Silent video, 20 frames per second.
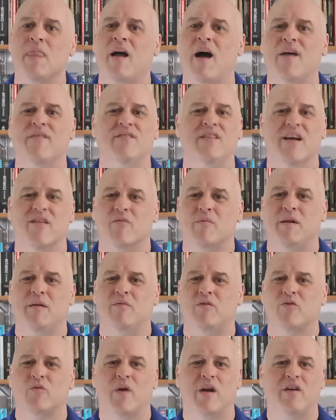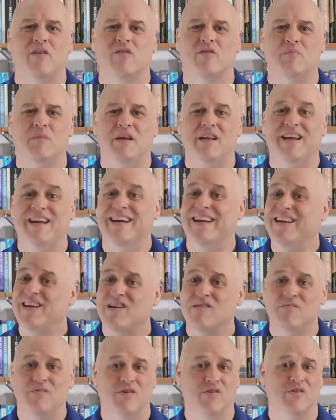I've never been able to regularly beat any
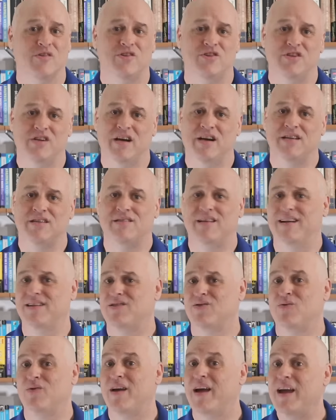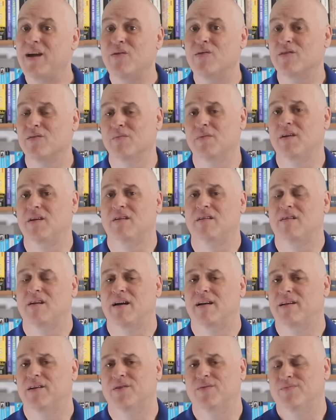computer at chess. That's okay with me.
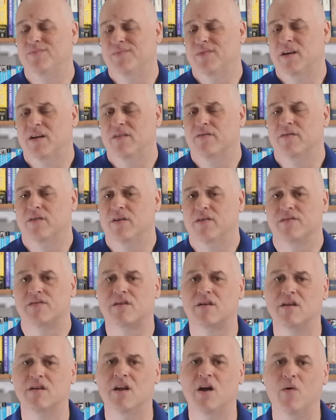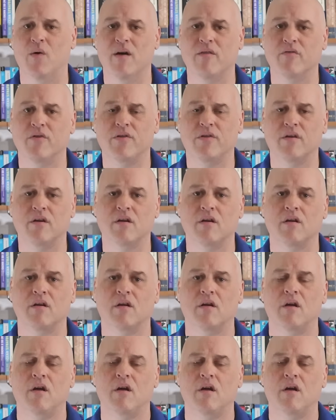I know none of us can know everything.